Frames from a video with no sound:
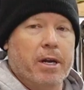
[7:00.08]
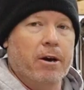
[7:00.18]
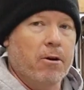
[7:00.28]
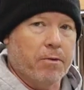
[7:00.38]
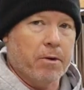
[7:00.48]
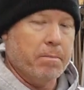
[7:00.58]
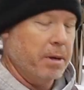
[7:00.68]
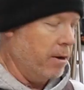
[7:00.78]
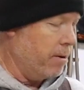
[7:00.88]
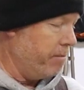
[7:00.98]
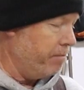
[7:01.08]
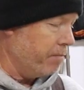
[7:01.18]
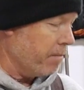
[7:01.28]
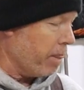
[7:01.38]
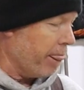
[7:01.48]
it over a beer.
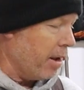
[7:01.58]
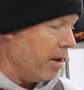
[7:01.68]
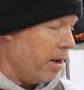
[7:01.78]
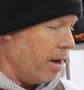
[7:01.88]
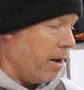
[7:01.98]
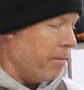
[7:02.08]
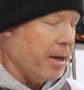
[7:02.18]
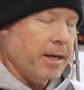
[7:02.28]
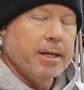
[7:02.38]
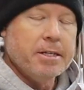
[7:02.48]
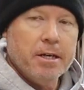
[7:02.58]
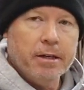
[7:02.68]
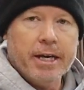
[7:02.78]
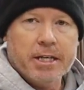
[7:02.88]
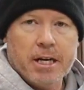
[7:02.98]
But
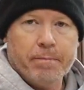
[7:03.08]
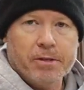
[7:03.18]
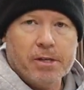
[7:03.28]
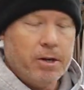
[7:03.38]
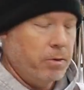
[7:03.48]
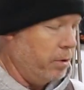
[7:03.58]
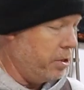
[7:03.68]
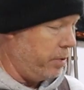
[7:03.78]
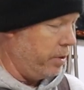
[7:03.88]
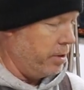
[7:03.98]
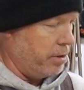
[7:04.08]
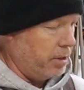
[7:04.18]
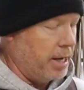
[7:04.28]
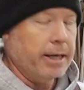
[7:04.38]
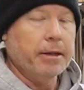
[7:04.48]
until next episode, which
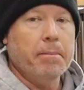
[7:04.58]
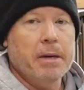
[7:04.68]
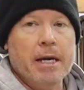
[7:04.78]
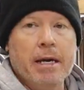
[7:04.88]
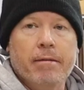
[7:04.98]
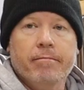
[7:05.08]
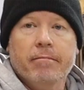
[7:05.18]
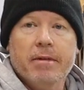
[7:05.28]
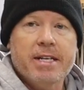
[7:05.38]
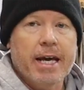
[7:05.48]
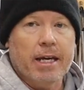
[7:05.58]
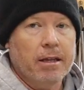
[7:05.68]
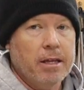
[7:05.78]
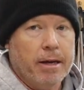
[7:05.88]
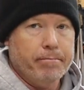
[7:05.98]
will likely be
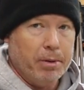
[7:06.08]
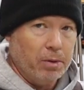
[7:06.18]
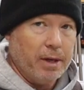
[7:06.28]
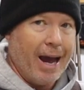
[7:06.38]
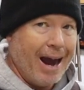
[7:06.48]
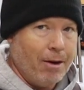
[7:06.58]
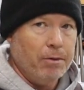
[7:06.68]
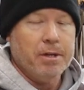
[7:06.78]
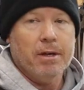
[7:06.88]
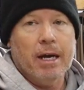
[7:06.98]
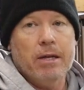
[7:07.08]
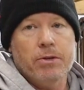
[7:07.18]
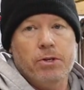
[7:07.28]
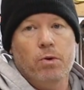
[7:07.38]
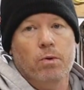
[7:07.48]
taking that bolt out and
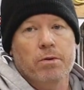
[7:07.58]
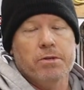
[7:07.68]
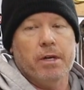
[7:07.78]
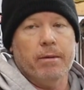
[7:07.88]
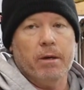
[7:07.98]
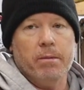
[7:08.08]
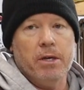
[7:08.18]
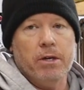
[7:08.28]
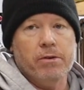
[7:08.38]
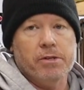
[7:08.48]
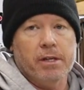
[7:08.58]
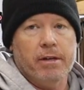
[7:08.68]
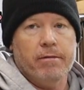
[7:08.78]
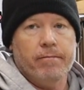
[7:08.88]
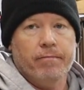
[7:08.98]
the tools that I'm going to be using
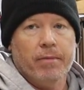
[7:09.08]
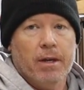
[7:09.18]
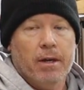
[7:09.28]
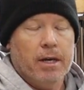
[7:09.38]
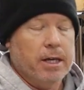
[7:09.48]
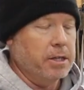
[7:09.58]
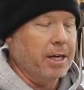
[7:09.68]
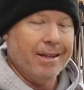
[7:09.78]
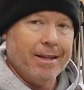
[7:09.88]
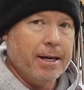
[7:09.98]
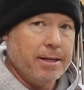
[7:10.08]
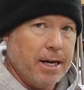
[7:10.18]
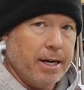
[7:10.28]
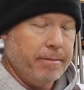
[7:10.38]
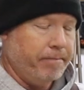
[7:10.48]
it to get that
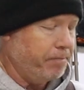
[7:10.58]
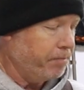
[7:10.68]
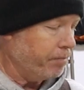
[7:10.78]
done,